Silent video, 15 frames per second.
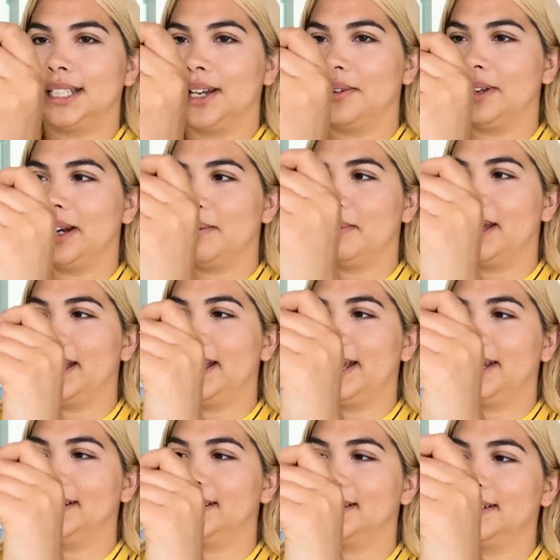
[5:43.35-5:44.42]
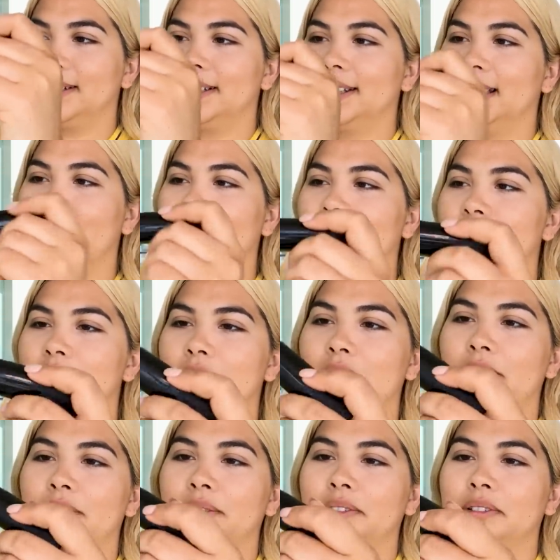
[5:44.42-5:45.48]
going on my hand, like
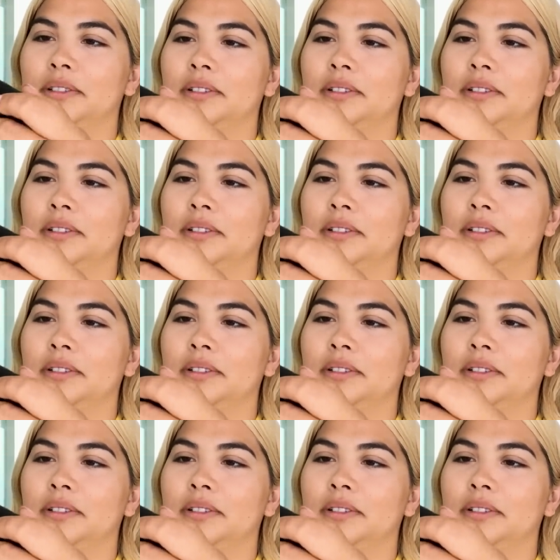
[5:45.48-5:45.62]
so.